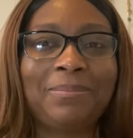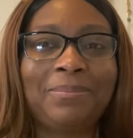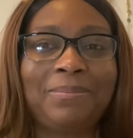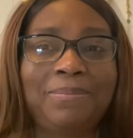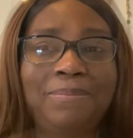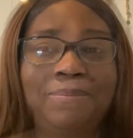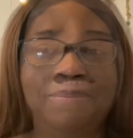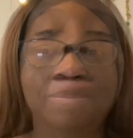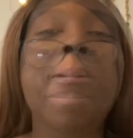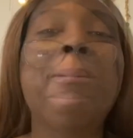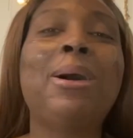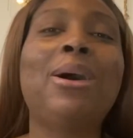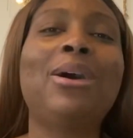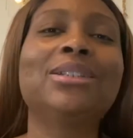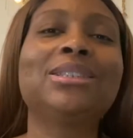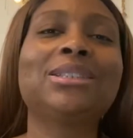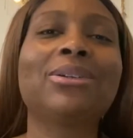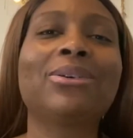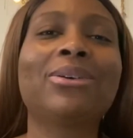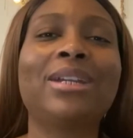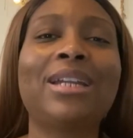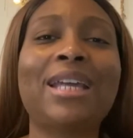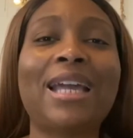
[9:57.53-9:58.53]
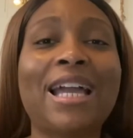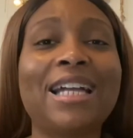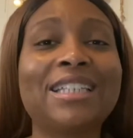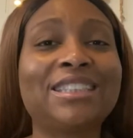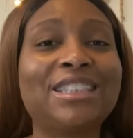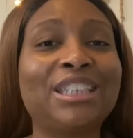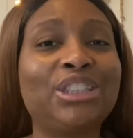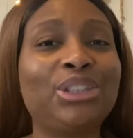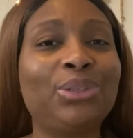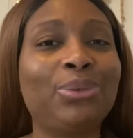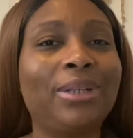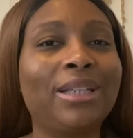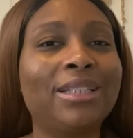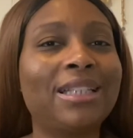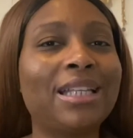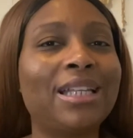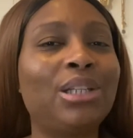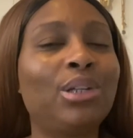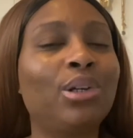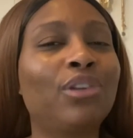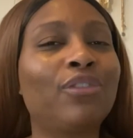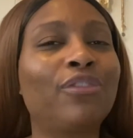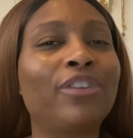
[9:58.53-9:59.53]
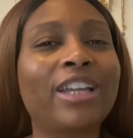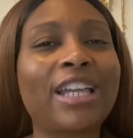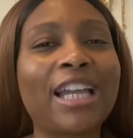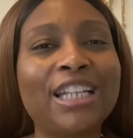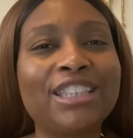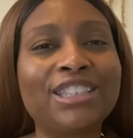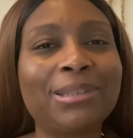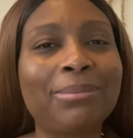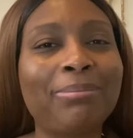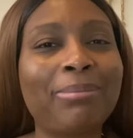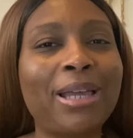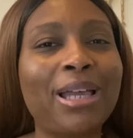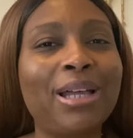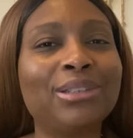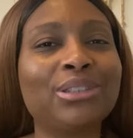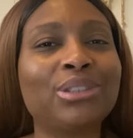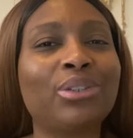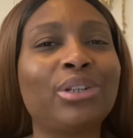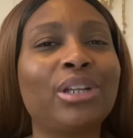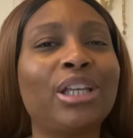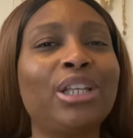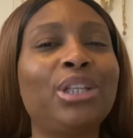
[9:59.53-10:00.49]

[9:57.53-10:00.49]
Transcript: I'm also going to ask that you hit that notification bell so that